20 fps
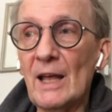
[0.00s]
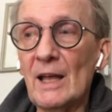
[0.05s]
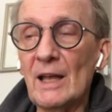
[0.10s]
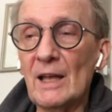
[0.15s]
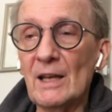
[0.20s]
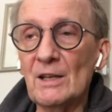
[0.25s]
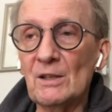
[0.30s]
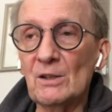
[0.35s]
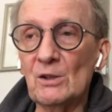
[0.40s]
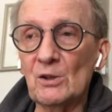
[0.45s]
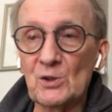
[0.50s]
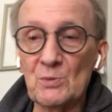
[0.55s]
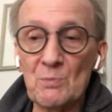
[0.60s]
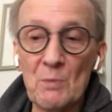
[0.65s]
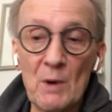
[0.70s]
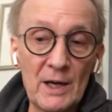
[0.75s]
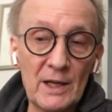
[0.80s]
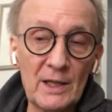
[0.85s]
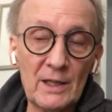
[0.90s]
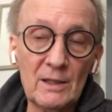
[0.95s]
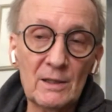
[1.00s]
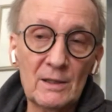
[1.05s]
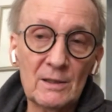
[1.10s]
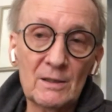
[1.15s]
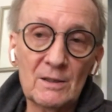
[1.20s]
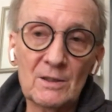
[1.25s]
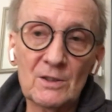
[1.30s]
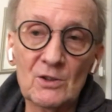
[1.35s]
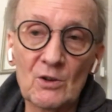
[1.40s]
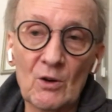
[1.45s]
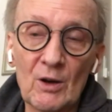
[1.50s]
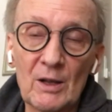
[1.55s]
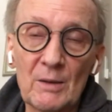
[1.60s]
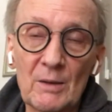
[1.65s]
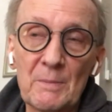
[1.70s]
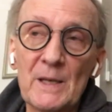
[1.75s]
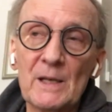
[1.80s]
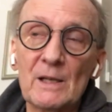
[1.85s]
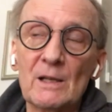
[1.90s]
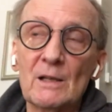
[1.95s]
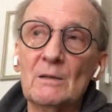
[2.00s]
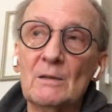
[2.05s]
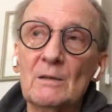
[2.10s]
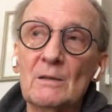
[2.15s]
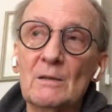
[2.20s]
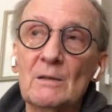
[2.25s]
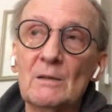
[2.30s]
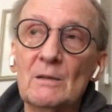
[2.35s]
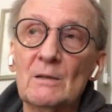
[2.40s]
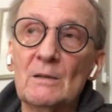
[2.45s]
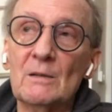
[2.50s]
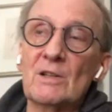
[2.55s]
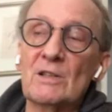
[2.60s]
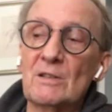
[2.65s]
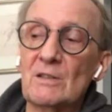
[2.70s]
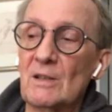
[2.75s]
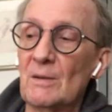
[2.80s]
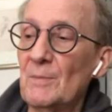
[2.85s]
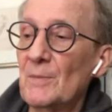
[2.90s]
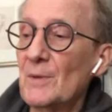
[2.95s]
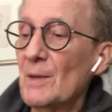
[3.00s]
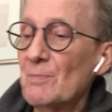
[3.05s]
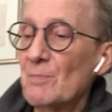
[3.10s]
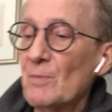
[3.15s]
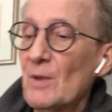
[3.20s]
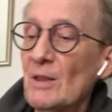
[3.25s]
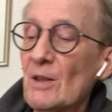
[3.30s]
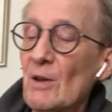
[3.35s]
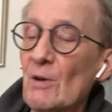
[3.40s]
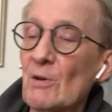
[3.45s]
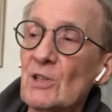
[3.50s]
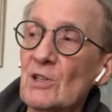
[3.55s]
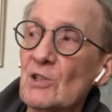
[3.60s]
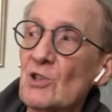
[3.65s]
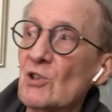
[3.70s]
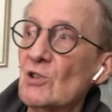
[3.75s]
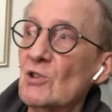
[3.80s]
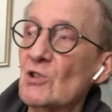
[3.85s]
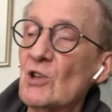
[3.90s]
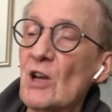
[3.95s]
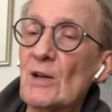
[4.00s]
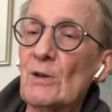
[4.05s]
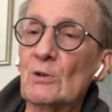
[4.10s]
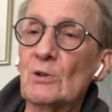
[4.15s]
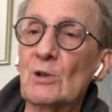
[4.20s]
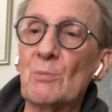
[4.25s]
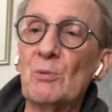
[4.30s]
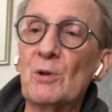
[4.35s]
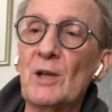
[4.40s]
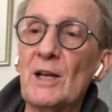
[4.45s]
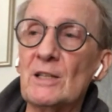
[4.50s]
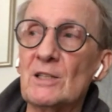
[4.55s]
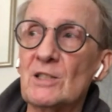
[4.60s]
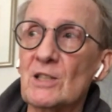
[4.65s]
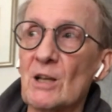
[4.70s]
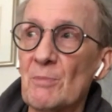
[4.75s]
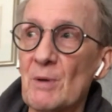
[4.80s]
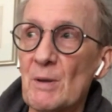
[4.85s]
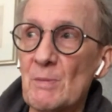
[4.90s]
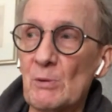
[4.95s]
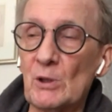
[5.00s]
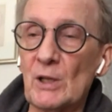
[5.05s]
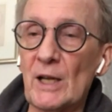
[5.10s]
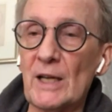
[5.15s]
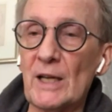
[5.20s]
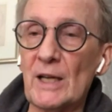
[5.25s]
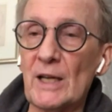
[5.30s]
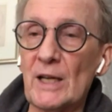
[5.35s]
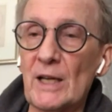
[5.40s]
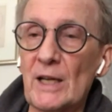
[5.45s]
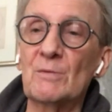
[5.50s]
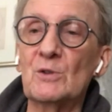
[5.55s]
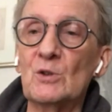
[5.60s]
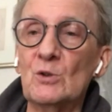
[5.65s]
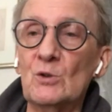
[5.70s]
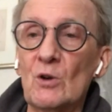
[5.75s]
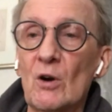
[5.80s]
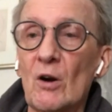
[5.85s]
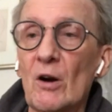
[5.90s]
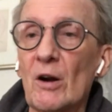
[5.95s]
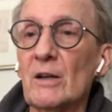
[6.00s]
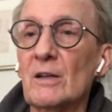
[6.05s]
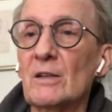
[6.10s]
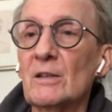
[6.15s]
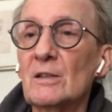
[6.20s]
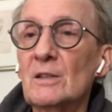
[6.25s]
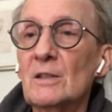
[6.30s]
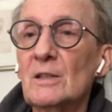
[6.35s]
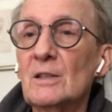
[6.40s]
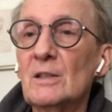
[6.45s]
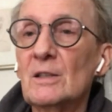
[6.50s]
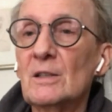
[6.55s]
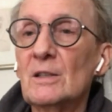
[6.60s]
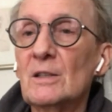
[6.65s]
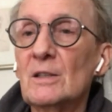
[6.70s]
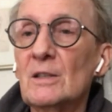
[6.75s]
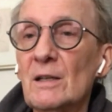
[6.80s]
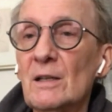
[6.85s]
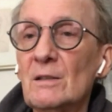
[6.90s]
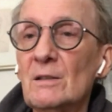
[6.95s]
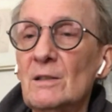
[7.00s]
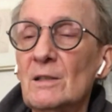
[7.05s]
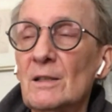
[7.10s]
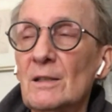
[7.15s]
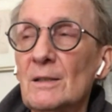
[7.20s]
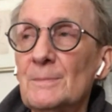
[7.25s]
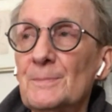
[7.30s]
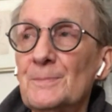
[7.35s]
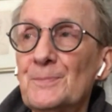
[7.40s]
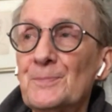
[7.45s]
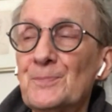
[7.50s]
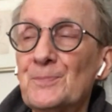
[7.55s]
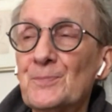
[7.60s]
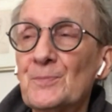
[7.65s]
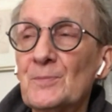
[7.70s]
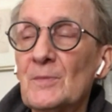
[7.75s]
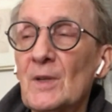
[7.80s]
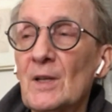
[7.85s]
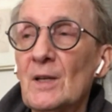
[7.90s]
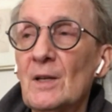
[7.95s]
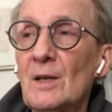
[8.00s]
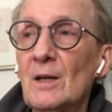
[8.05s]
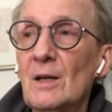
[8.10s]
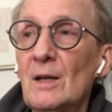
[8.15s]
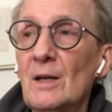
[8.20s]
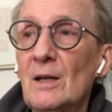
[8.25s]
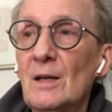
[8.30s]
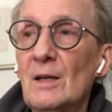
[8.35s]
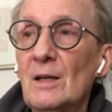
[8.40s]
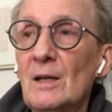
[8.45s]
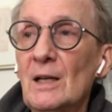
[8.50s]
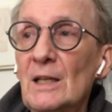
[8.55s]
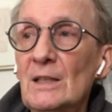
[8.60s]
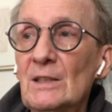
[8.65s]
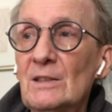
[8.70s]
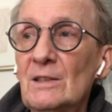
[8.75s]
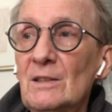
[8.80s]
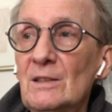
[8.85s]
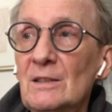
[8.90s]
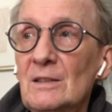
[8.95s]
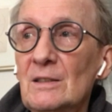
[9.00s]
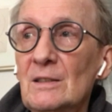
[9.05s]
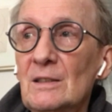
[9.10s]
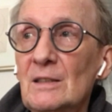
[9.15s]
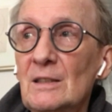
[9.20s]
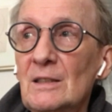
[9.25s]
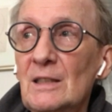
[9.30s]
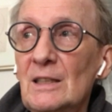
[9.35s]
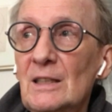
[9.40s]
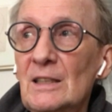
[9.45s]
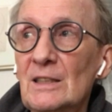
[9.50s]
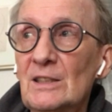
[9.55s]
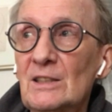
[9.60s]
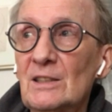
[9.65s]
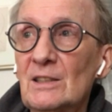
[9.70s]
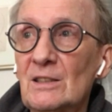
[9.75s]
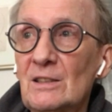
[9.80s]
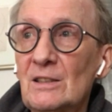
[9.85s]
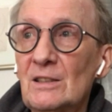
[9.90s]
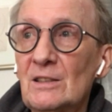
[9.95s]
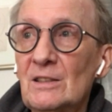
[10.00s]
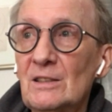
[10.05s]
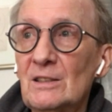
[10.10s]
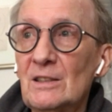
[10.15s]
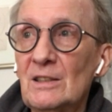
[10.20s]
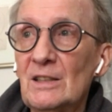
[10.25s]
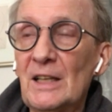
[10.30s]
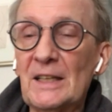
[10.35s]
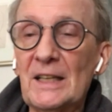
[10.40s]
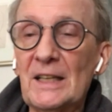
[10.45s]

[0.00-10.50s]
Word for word: and it looks muddy. So I mean, there is a general complaint. Some people light stuff too dark, mm-hmm. and they